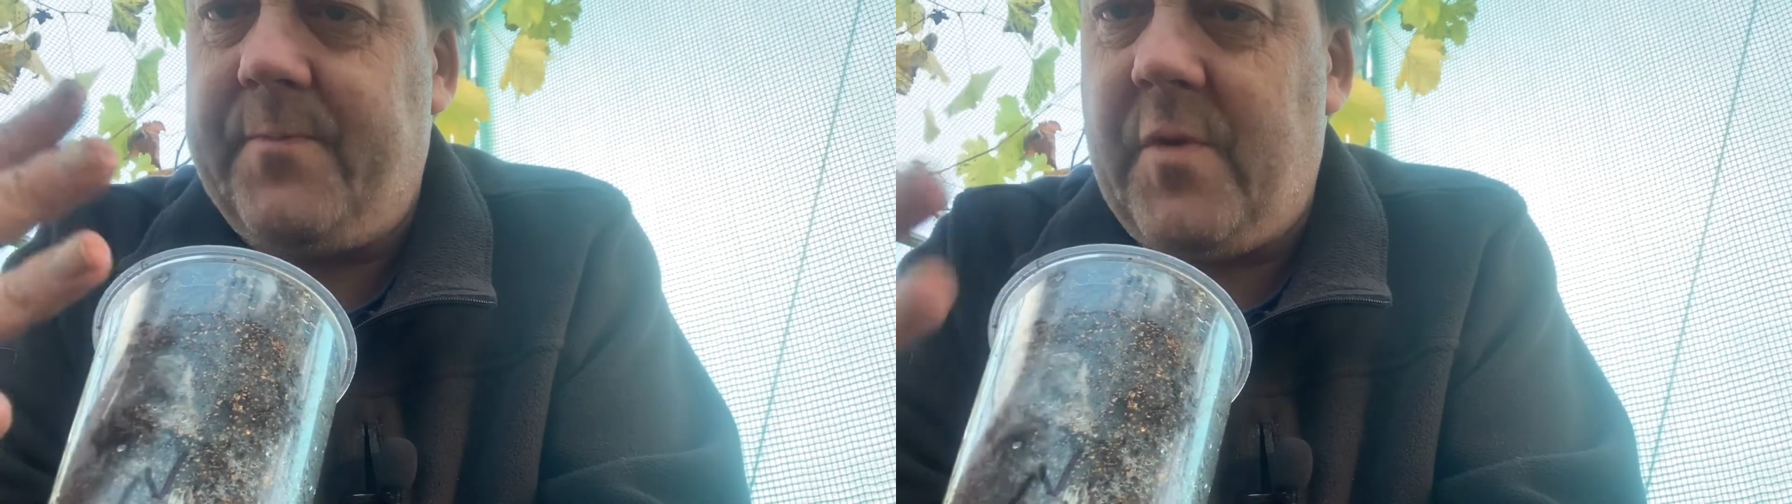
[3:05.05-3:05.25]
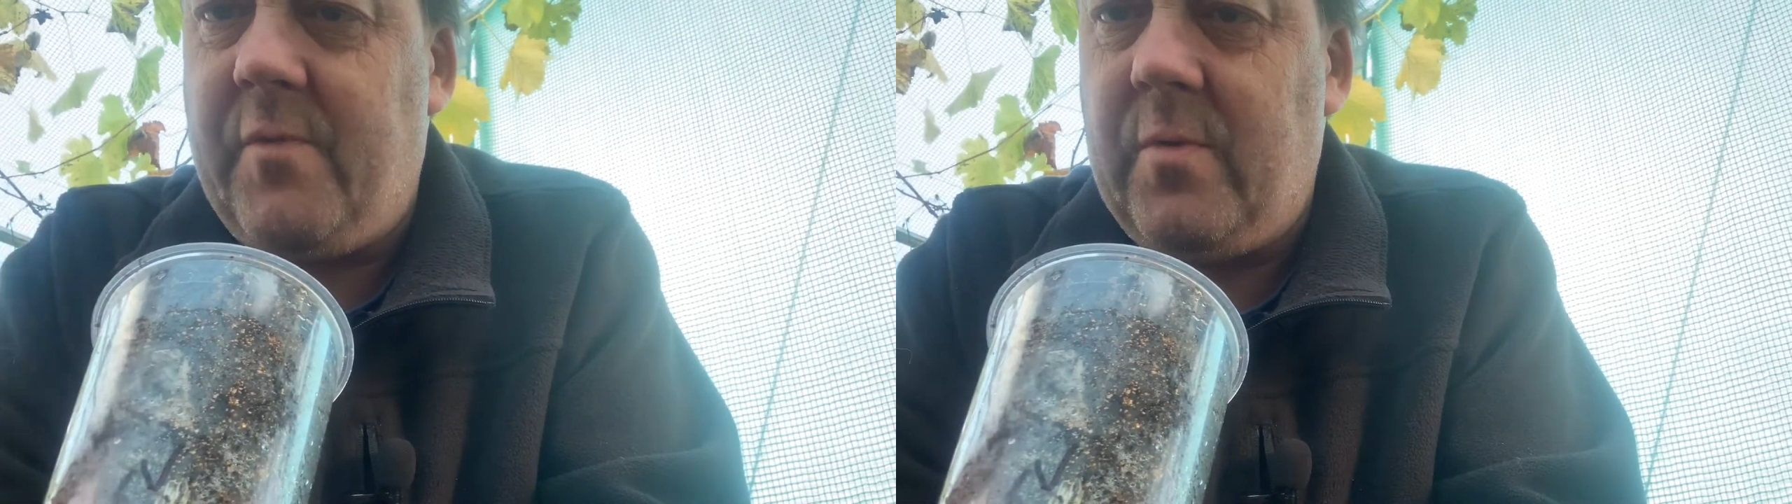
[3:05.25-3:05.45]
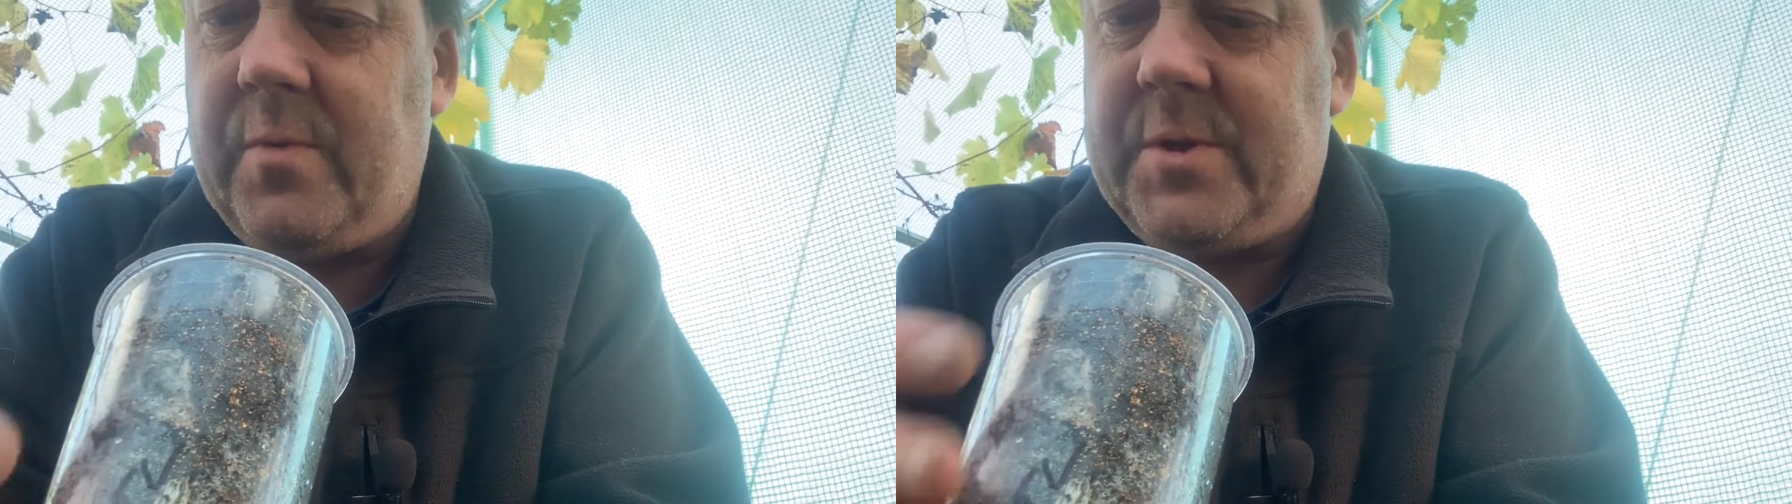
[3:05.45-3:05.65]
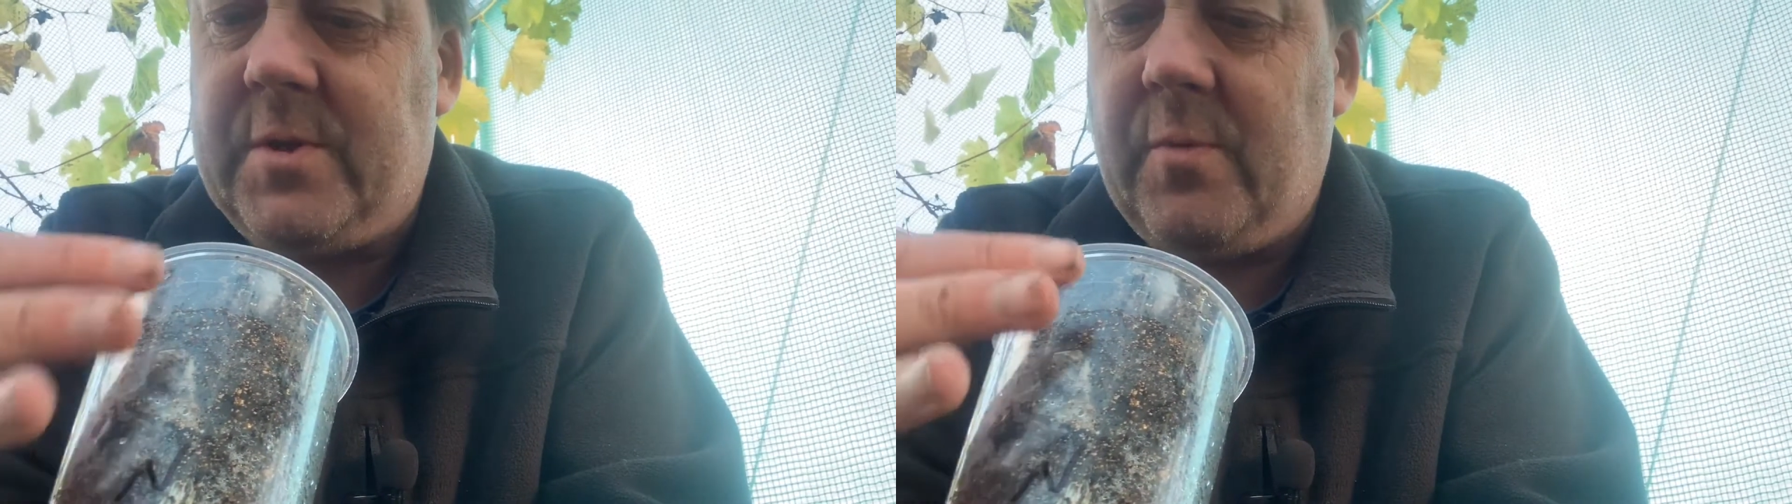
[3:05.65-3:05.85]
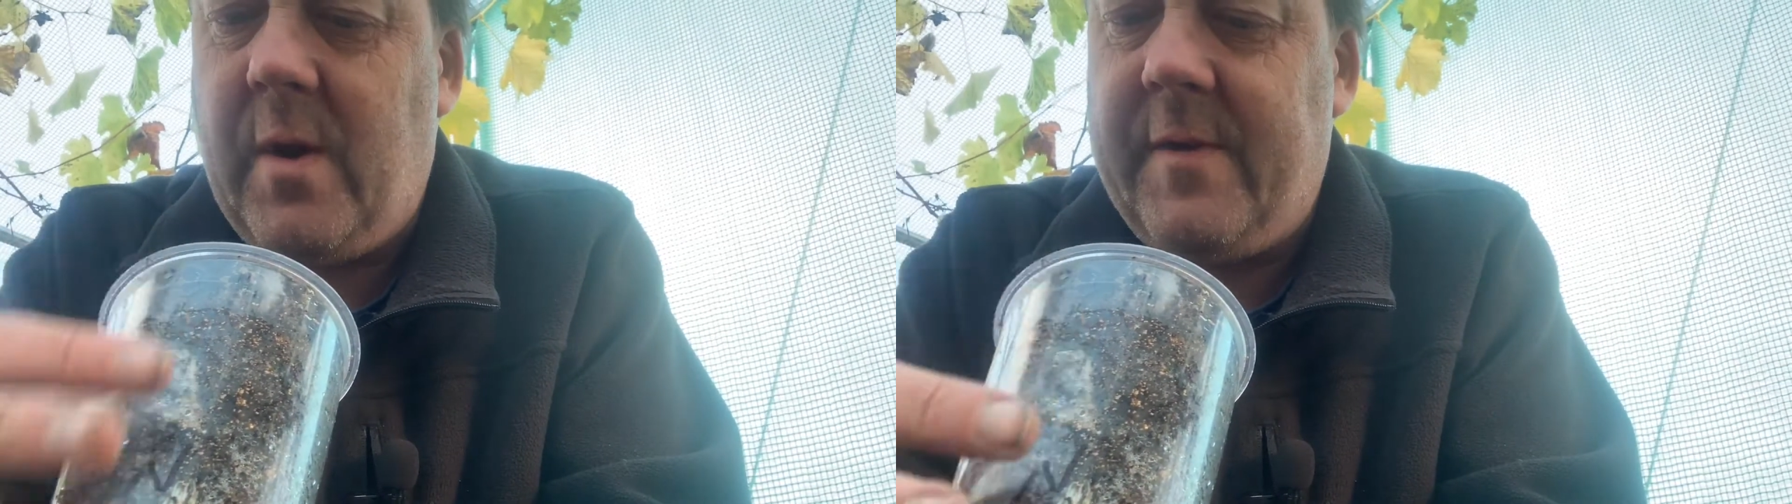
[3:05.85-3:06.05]
the roots and
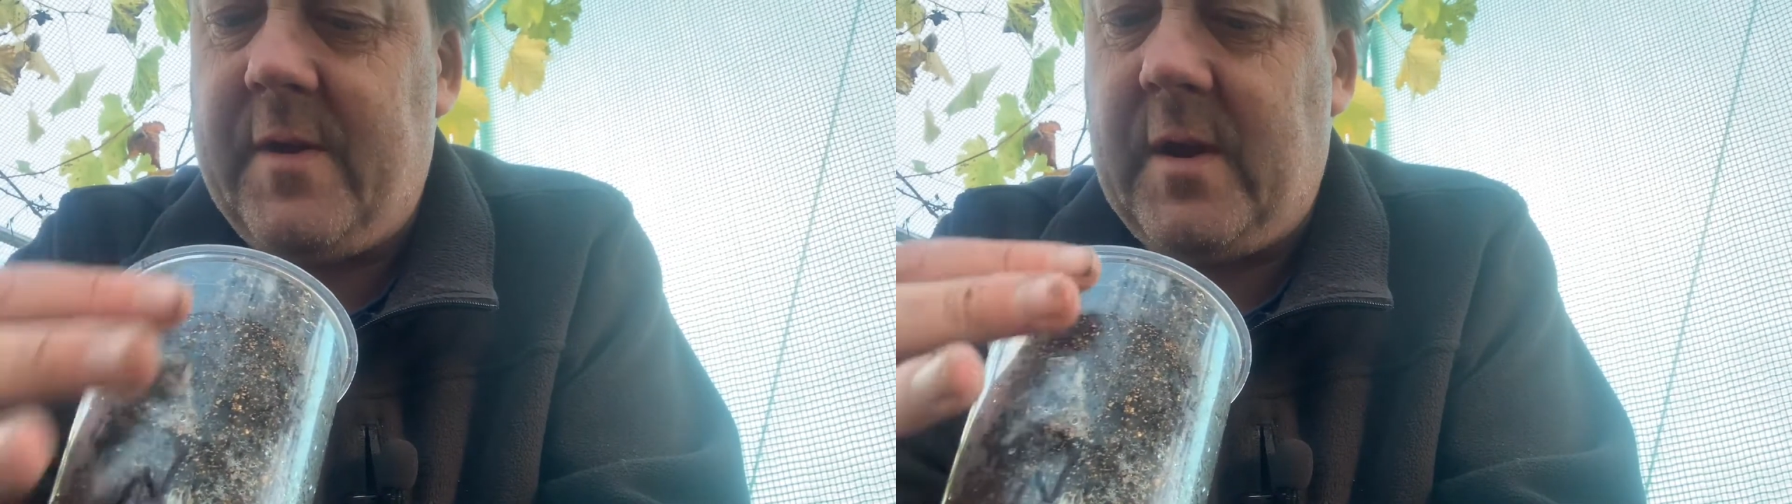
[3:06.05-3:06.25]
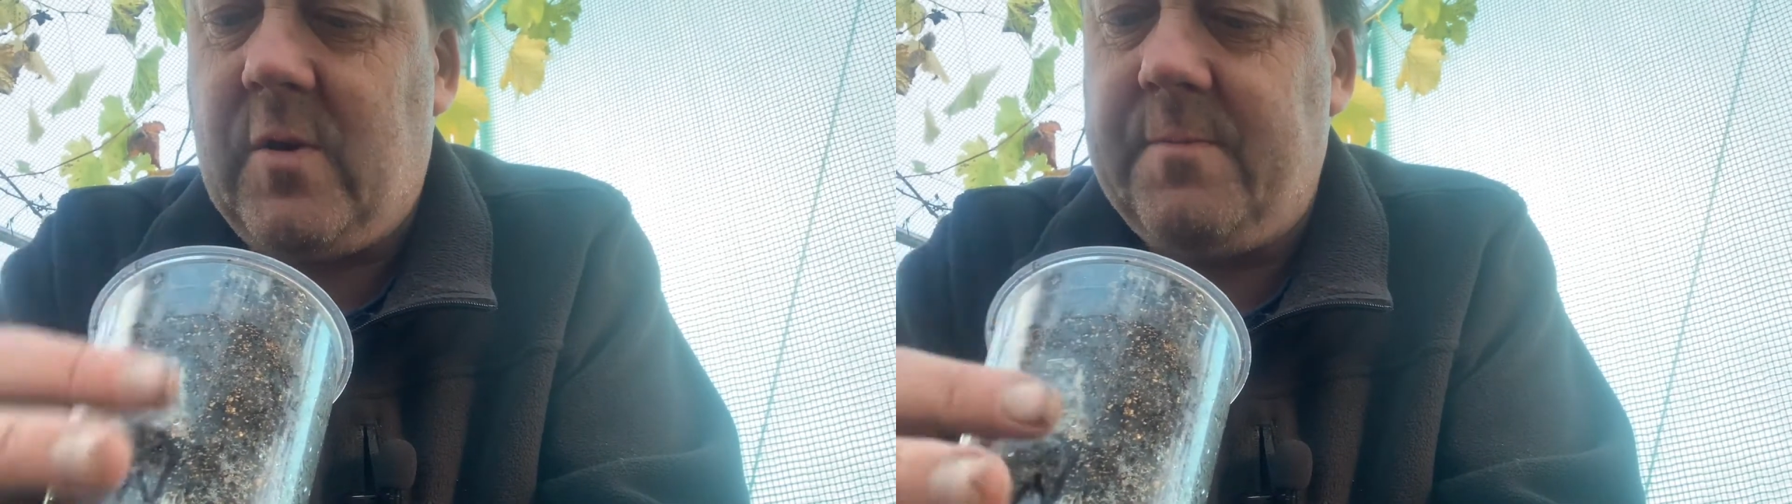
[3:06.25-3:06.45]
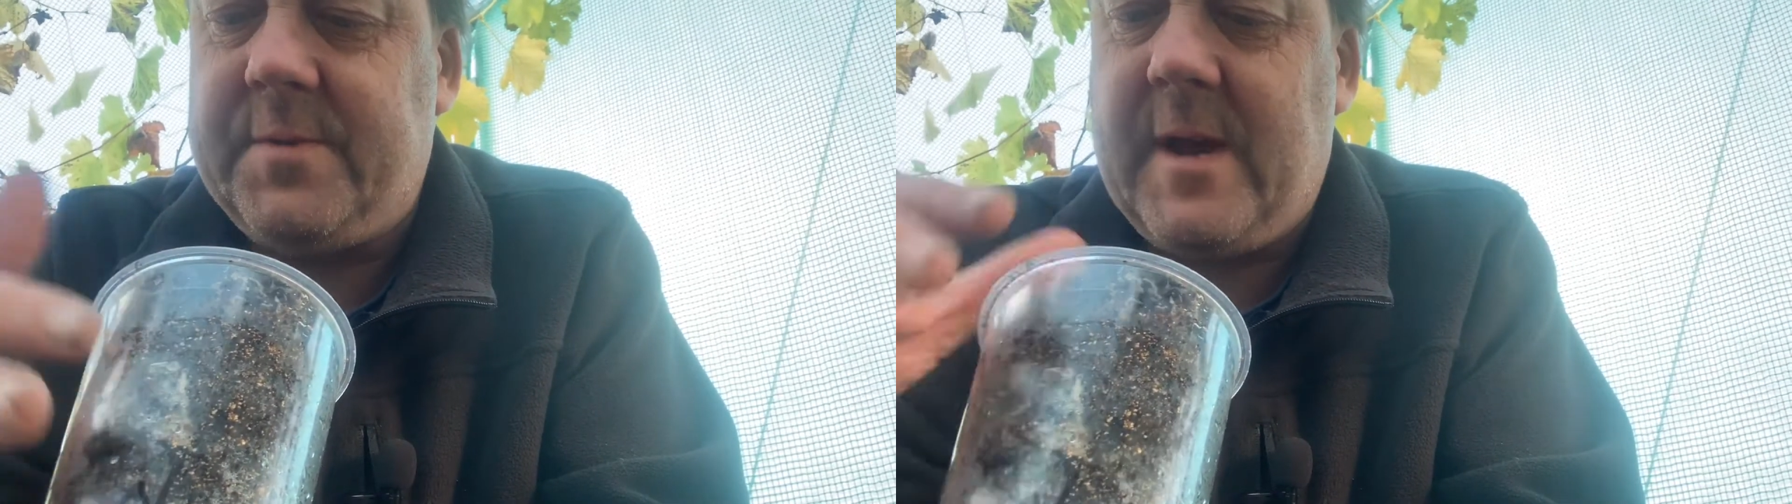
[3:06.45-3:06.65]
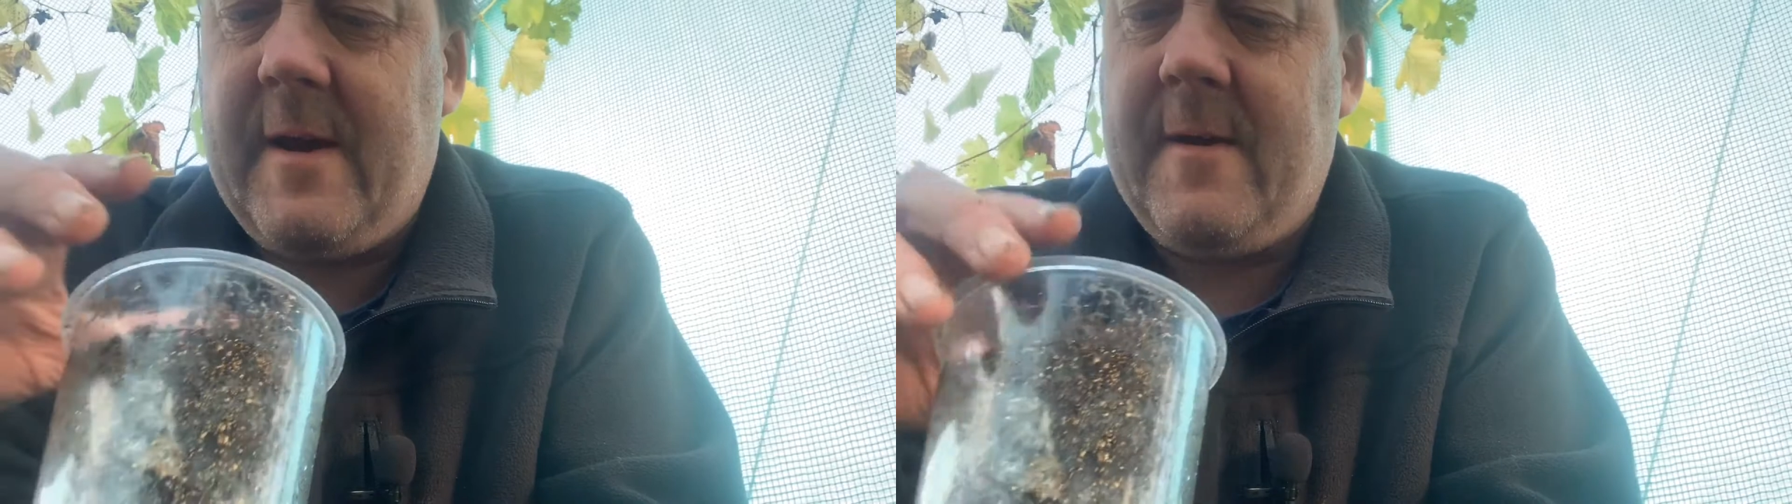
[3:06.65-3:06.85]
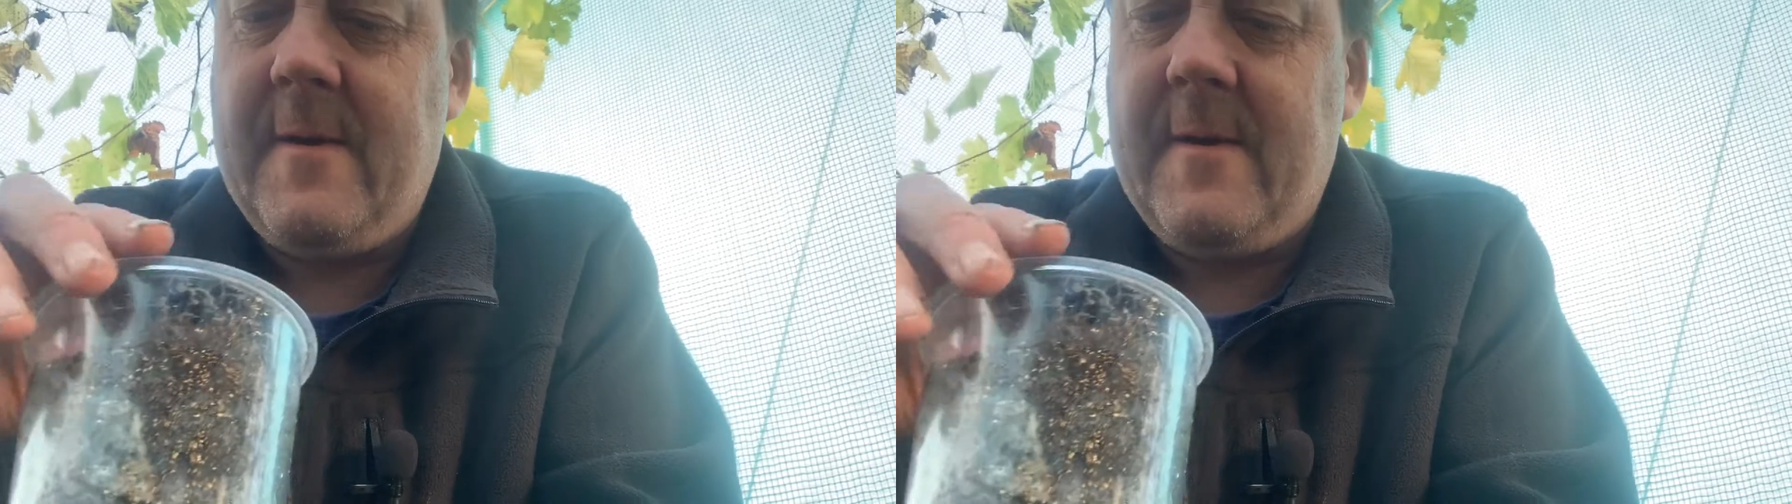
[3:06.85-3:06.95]
the way that it comes out.